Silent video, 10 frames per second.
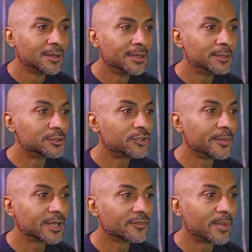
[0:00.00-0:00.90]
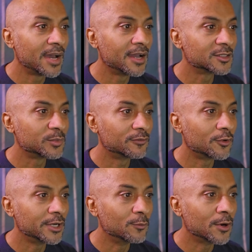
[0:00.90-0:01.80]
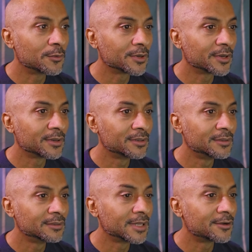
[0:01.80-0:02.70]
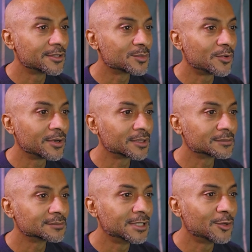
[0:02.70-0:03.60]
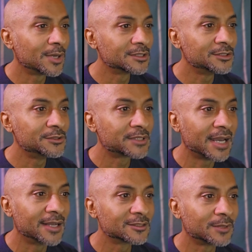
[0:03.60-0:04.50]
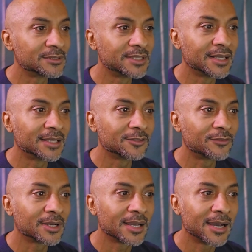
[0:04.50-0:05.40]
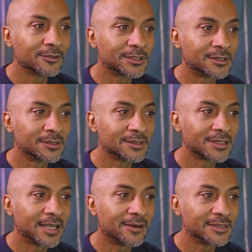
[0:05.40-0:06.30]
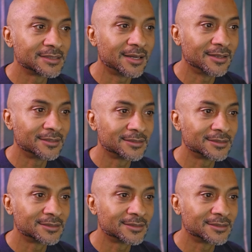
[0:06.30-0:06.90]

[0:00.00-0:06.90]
He was dreaming of the past before he woke. Later this morning, he'll watch a newscast while sitting at the front counter in Gary's diner.